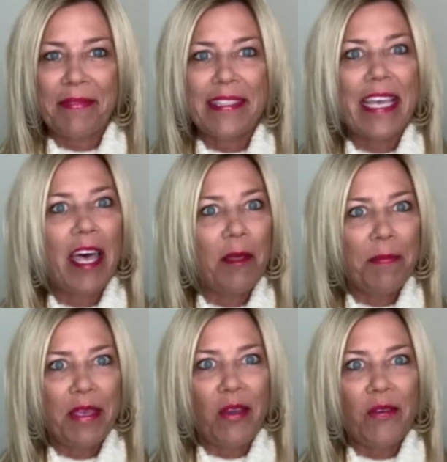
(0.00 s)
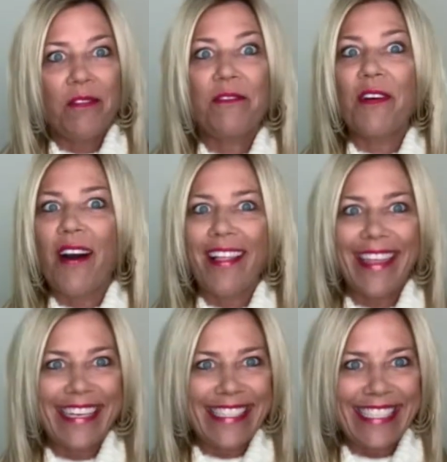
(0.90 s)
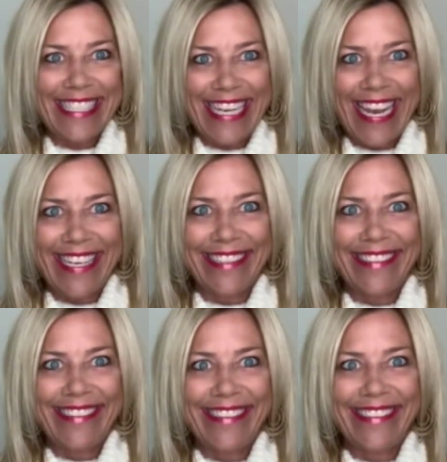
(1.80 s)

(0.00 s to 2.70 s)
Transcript: to help you fall into style.